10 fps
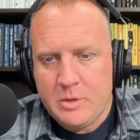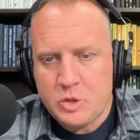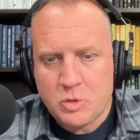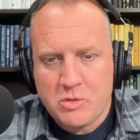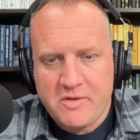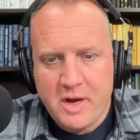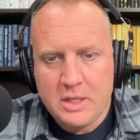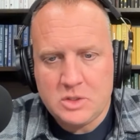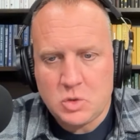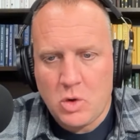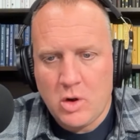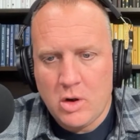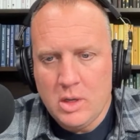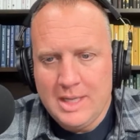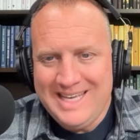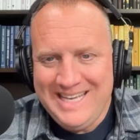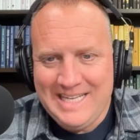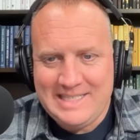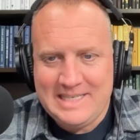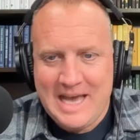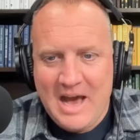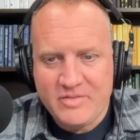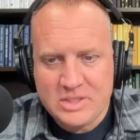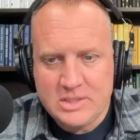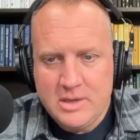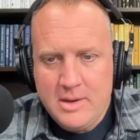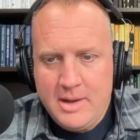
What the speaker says: mutual funds or ETFs,